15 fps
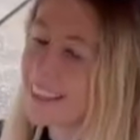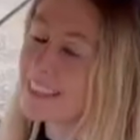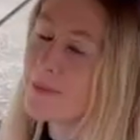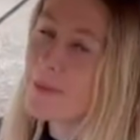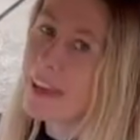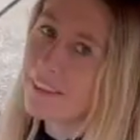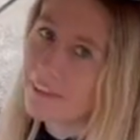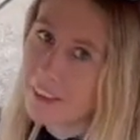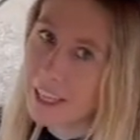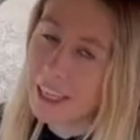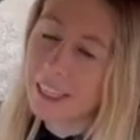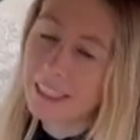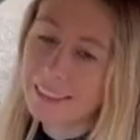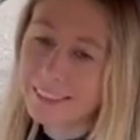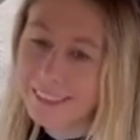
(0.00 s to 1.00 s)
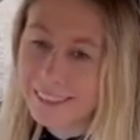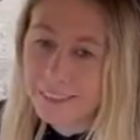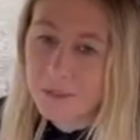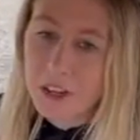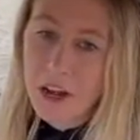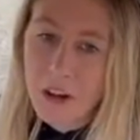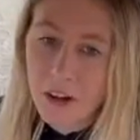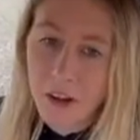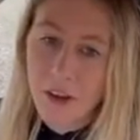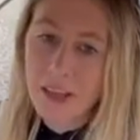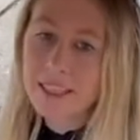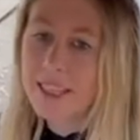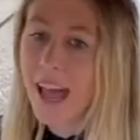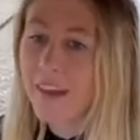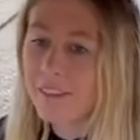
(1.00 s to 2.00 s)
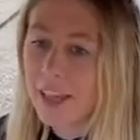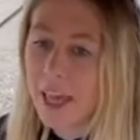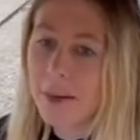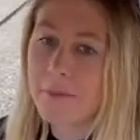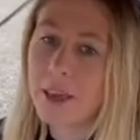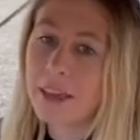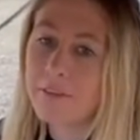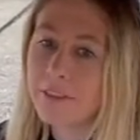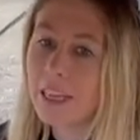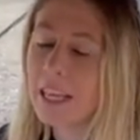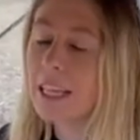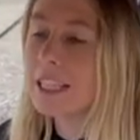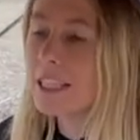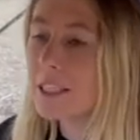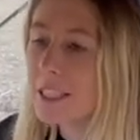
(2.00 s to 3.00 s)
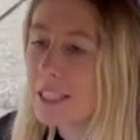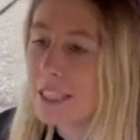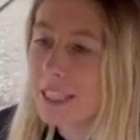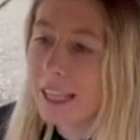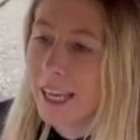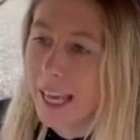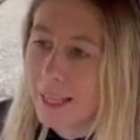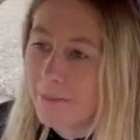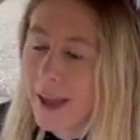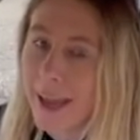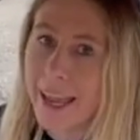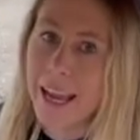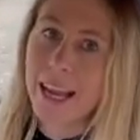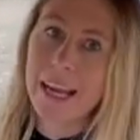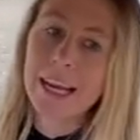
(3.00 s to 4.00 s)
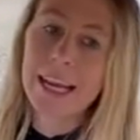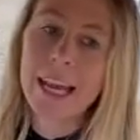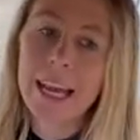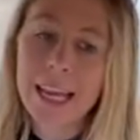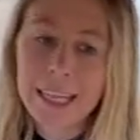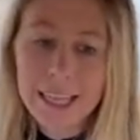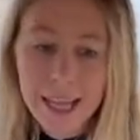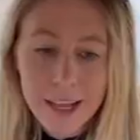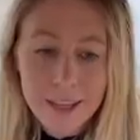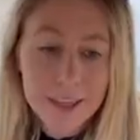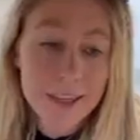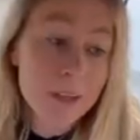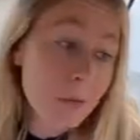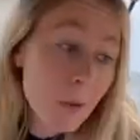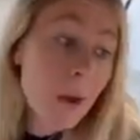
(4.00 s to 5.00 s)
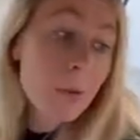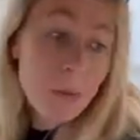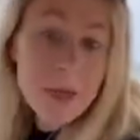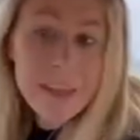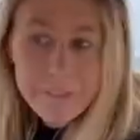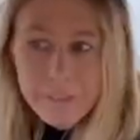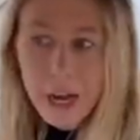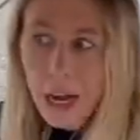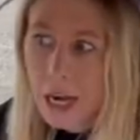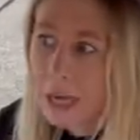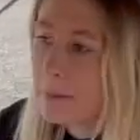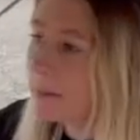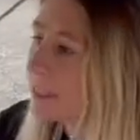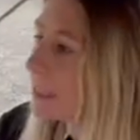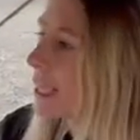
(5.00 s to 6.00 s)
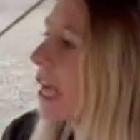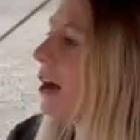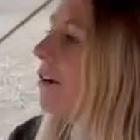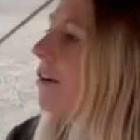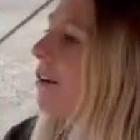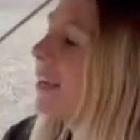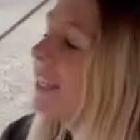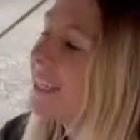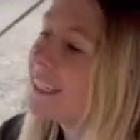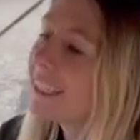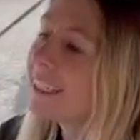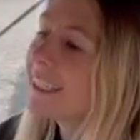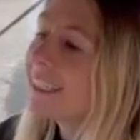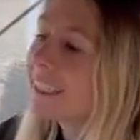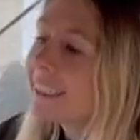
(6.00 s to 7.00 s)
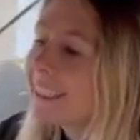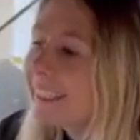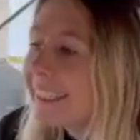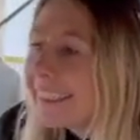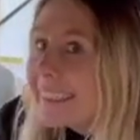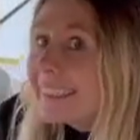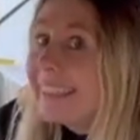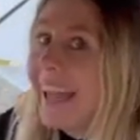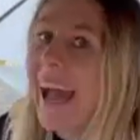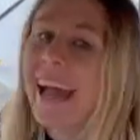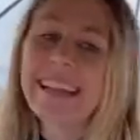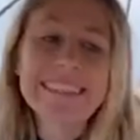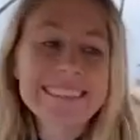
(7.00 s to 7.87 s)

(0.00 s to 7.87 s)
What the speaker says: It's a big field. We don't always have a lot of big fields in my area or what we farm. So, yeah.